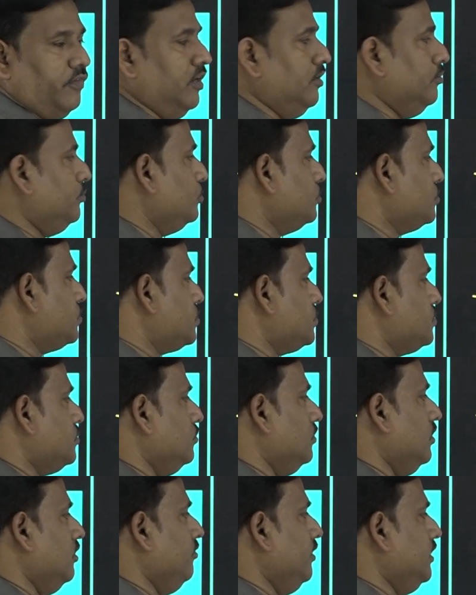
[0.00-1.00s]
inputs
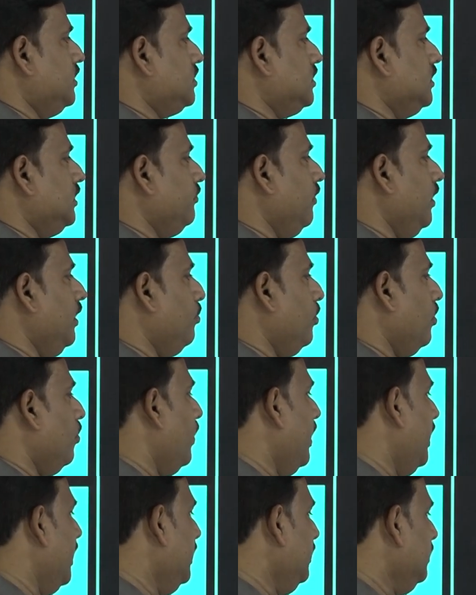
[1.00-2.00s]
to the which it will
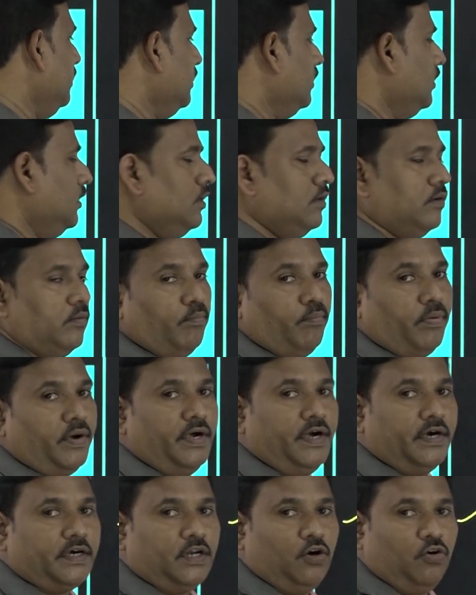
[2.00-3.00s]
provide a
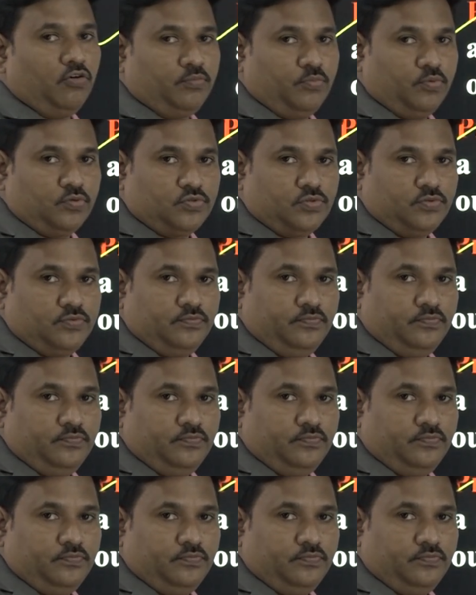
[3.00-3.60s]
predict output.